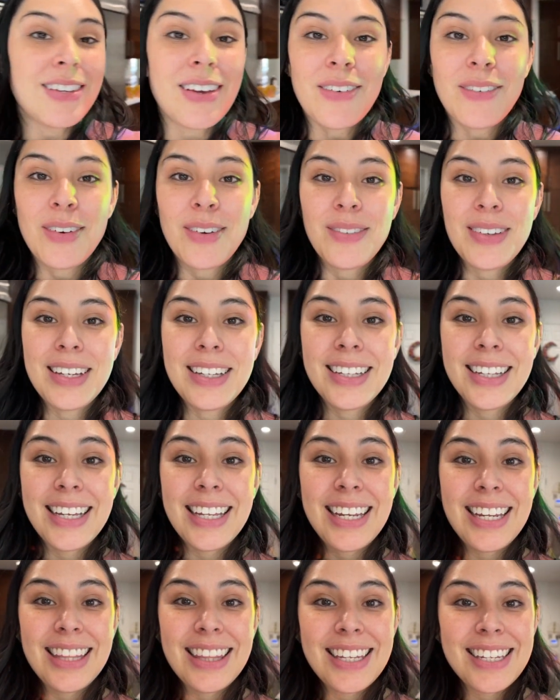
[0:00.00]
So we'll be
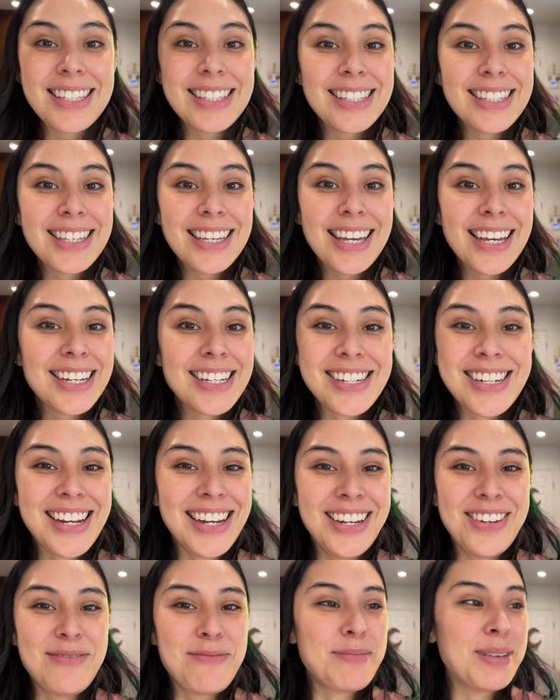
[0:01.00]
cleaning this kitchen